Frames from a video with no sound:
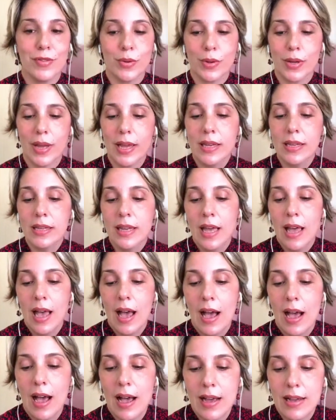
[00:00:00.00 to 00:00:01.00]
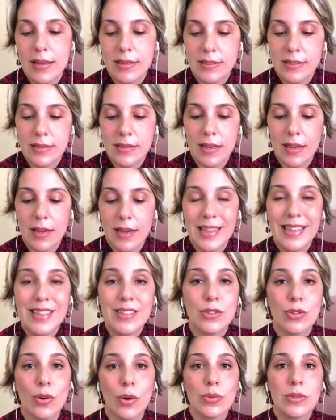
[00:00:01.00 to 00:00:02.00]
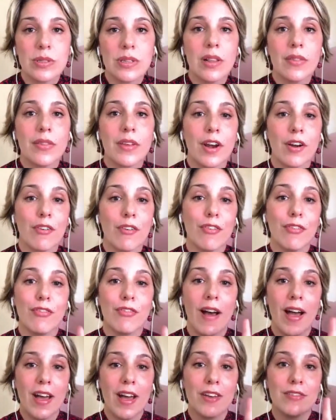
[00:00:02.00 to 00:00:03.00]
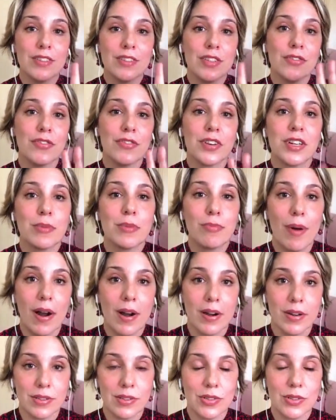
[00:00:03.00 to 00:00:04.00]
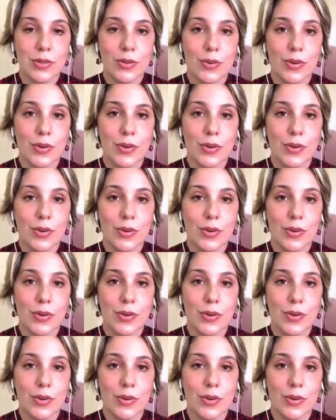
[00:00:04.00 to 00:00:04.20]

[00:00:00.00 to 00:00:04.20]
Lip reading: Okay, and in total there are 5 different parts.